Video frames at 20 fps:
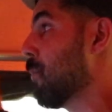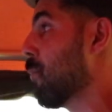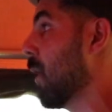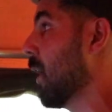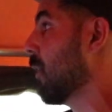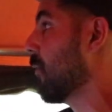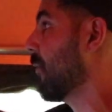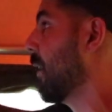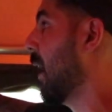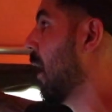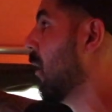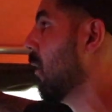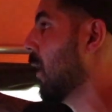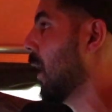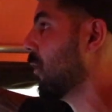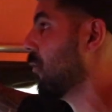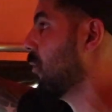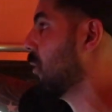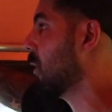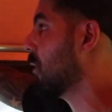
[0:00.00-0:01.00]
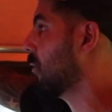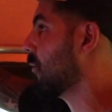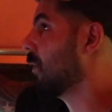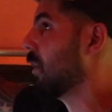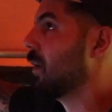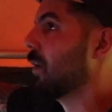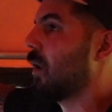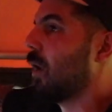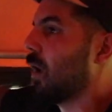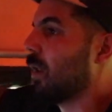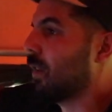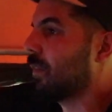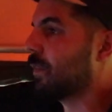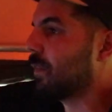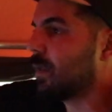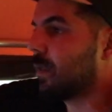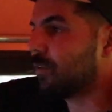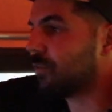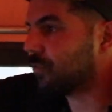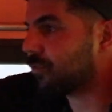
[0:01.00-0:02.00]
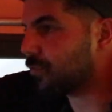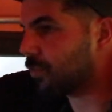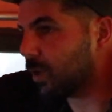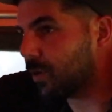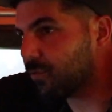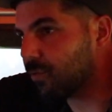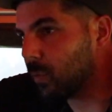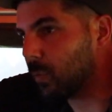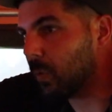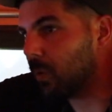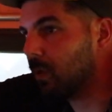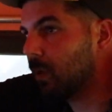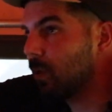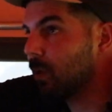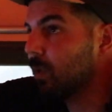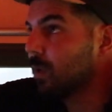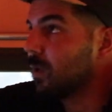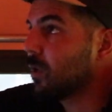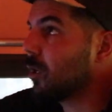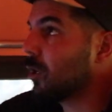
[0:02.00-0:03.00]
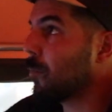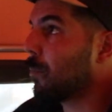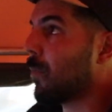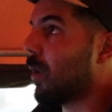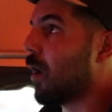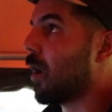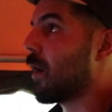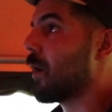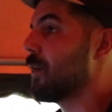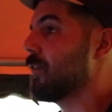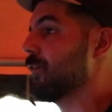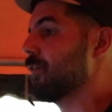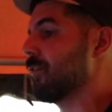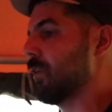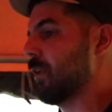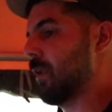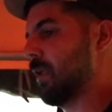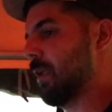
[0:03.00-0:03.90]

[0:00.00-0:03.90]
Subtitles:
breaks down, as you can see, all of these structural bars